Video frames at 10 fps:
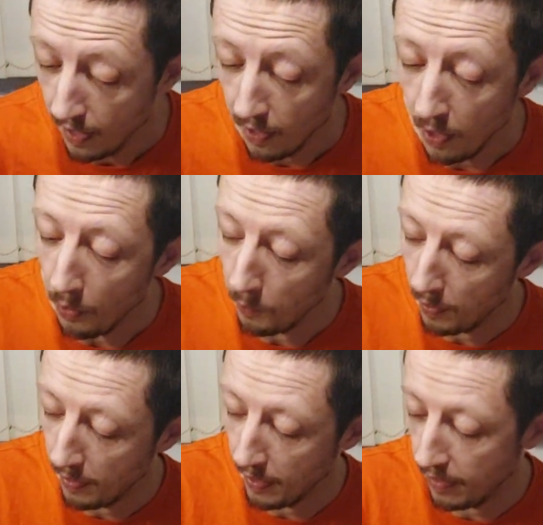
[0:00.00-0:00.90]
you
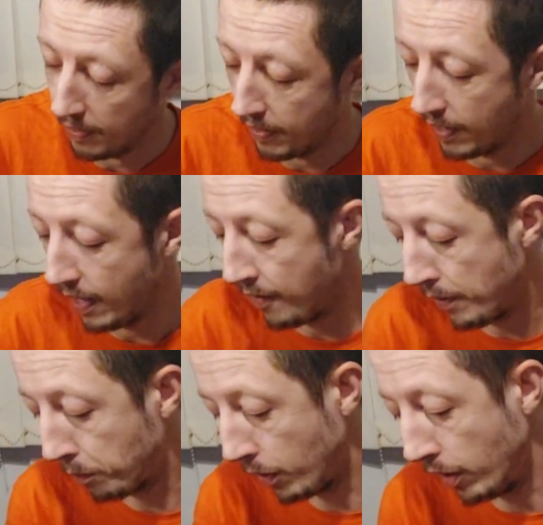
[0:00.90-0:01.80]
know, if
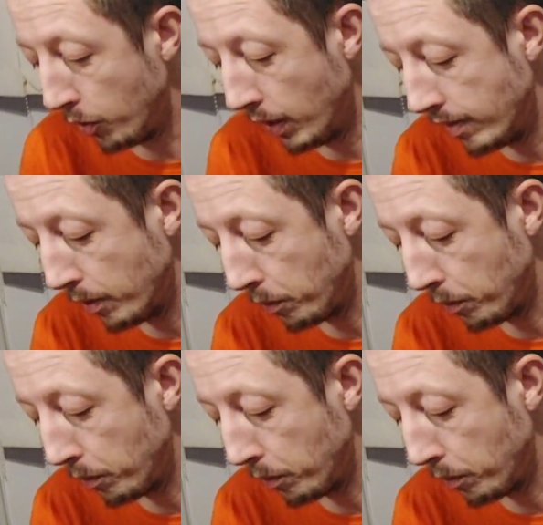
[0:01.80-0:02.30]
I'm going to do it,